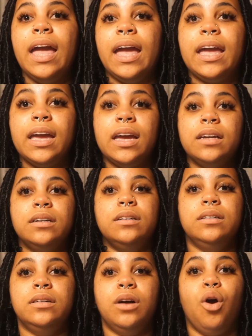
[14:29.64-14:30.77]
and
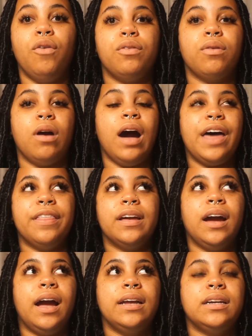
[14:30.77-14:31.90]
overall I think
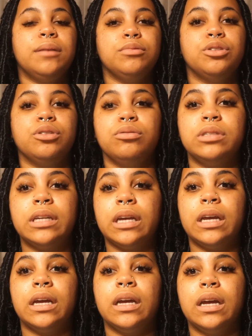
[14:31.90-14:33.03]
I ended up
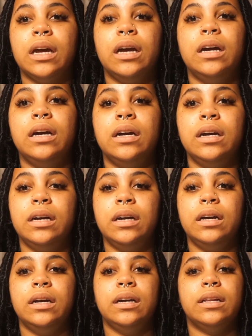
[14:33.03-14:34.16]
using
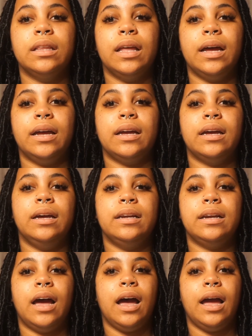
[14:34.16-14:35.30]
like
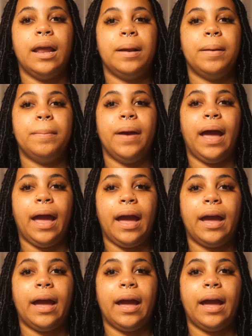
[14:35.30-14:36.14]
9 packs.